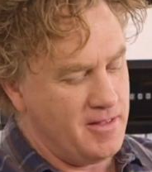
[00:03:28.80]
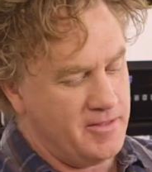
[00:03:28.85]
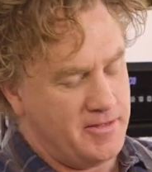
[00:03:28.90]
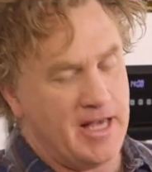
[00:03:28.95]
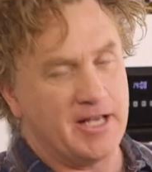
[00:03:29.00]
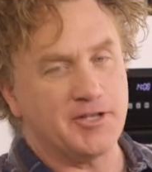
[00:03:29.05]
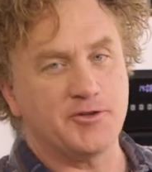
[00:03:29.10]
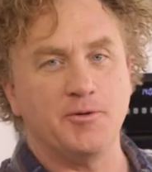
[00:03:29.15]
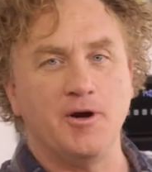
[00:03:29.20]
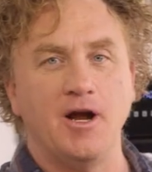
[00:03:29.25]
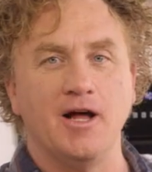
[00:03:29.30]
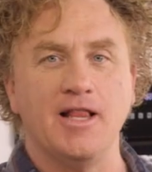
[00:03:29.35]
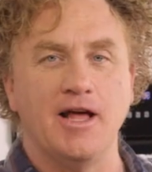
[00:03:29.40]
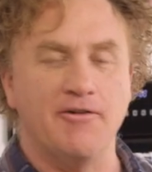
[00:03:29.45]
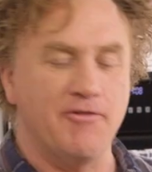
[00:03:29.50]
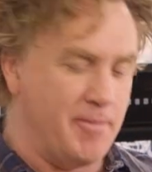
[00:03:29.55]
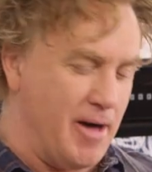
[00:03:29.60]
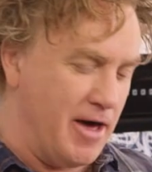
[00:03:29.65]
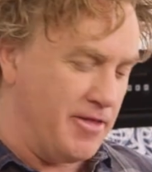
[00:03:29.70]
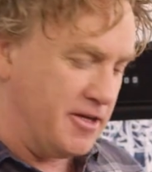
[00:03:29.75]
That's what I
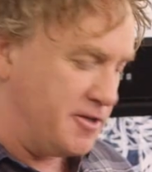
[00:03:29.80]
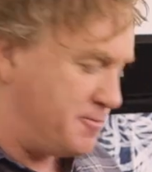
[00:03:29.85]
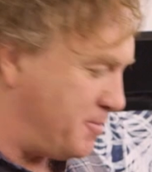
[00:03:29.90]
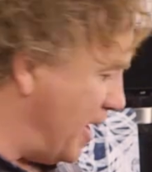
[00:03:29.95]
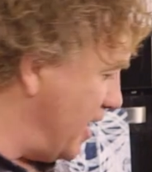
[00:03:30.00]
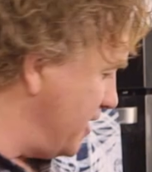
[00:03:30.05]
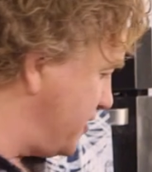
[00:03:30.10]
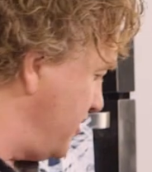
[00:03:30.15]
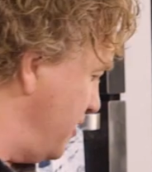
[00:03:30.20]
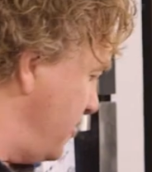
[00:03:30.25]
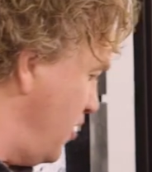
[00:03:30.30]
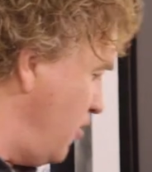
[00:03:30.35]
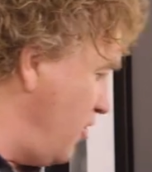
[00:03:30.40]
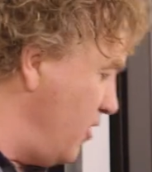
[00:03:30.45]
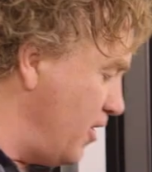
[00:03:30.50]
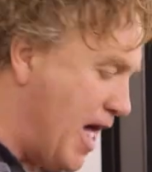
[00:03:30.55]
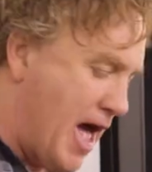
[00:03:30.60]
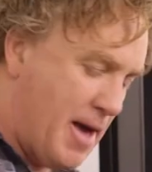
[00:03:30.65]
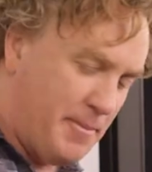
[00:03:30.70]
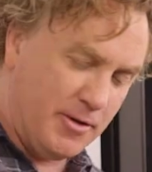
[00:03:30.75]
love about this pasta. It
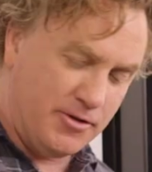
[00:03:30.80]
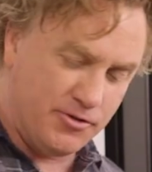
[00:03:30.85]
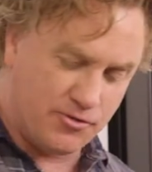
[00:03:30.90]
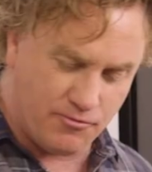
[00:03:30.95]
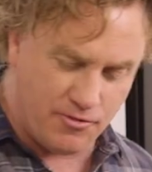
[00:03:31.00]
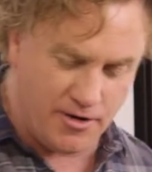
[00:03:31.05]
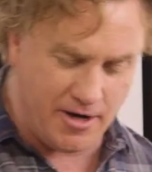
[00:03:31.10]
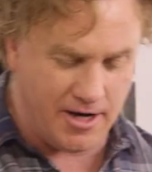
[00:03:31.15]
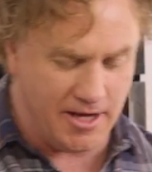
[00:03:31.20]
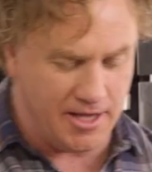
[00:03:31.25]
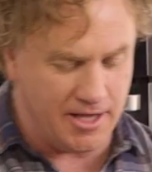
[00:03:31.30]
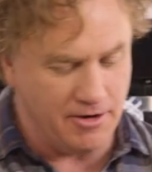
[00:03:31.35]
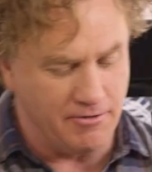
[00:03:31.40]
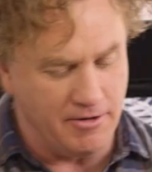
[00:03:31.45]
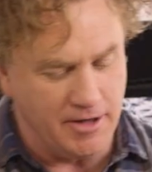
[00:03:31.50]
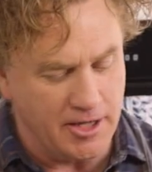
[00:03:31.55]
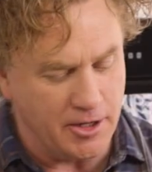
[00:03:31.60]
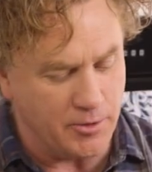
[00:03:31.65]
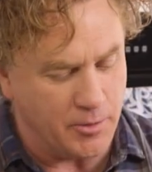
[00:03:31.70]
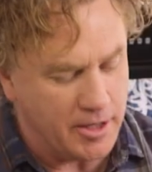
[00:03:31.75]
all happens really,
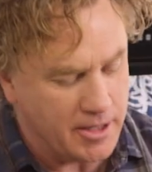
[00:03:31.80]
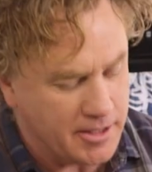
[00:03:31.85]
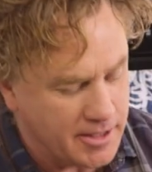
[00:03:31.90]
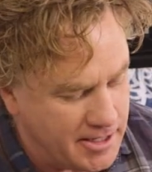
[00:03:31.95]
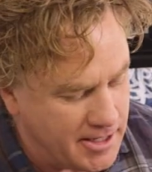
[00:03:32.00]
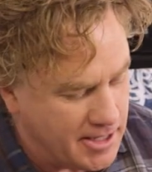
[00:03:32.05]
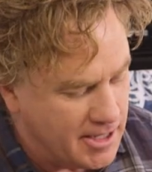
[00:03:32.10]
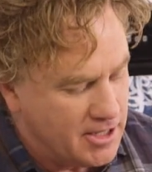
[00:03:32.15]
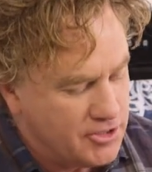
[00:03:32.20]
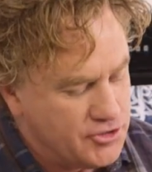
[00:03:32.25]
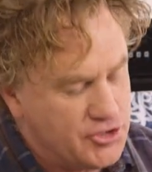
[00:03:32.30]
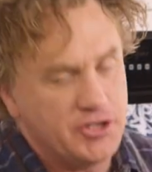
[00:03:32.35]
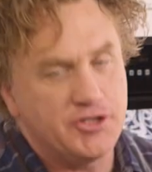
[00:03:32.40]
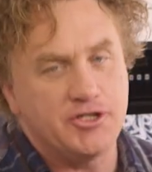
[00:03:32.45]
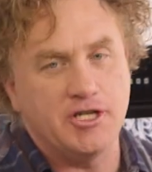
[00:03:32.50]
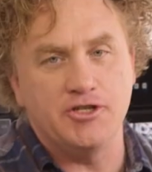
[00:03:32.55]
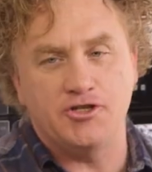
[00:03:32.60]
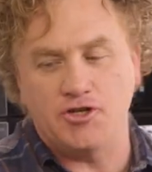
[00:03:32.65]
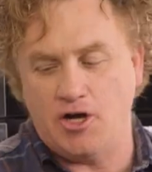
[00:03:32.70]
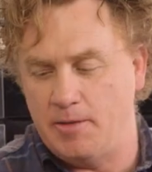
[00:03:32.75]
really quickly.
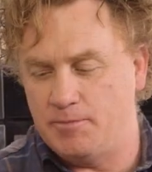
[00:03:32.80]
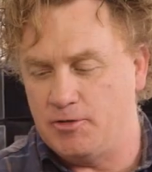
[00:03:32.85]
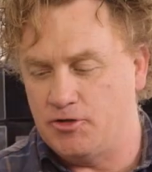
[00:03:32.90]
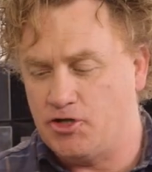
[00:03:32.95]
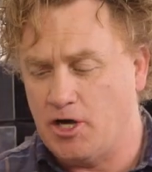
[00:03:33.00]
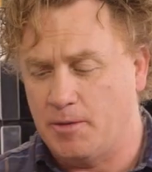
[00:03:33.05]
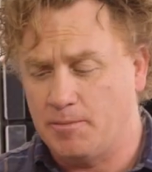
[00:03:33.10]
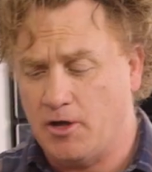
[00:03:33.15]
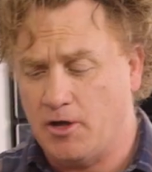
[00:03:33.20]
Just in time to chop